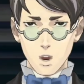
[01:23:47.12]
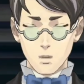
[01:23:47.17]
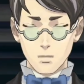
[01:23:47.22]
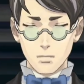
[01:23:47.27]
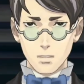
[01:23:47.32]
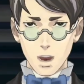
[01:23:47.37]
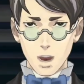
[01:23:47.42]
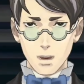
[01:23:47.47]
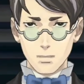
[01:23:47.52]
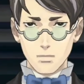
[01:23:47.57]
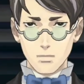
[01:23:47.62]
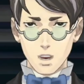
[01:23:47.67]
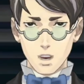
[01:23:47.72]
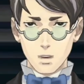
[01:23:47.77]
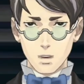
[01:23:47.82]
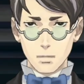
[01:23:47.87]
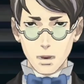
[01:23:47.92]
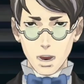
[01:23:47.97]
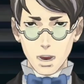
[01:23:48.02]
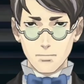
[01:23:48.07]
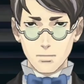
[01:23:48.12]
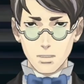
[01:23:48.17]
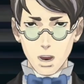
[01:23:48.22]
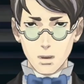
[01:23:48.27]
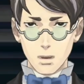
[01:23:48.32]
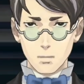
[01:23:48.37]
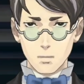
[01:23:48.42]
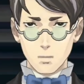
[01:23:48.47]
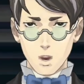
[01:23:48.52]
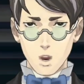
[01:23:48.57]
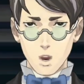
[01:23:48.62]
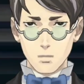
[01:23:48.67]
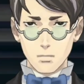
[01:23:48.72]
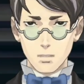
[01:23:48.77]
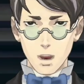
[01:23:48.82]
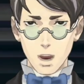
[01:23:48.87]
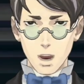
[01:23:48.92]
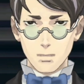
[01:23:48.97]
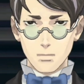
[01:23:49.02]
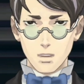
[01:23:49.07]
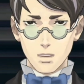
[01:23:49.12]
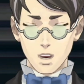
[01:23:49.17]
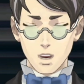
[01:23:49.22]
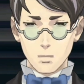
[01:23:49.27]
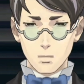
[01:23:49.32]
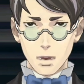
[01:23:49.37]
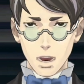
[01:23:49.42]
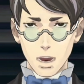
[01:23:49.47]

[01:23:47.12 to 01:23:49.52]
The Empire views the friendly terms of its relationship